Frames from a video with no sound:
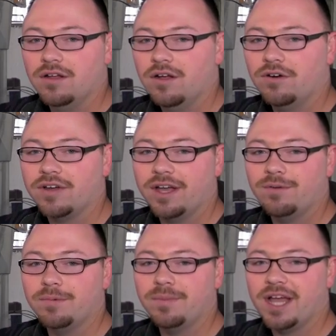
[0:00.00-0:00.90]
Okay,
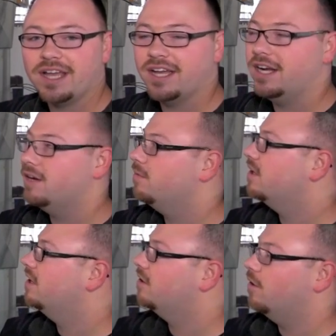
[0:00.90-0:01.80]
we're back here. We're
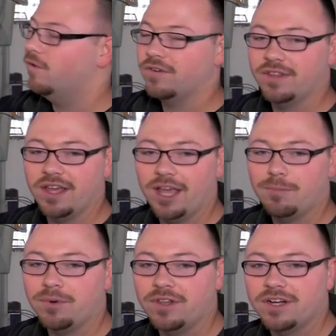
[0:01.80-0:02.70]
going to go over the
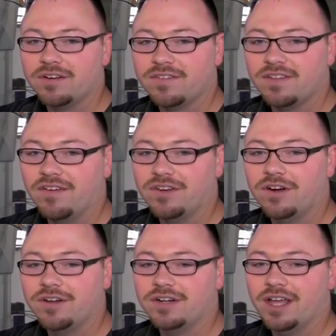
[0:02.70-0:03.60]
Aprilaire
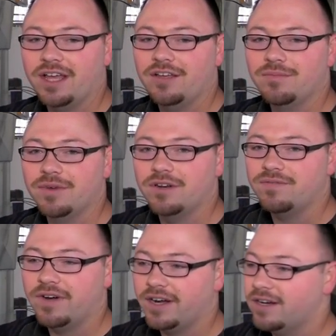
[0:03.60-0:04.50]
700A
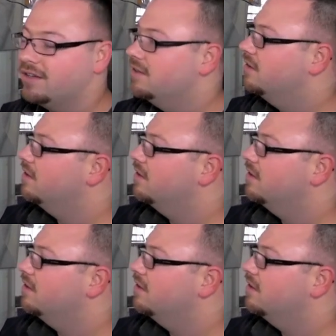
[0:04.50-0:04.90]
humidifier.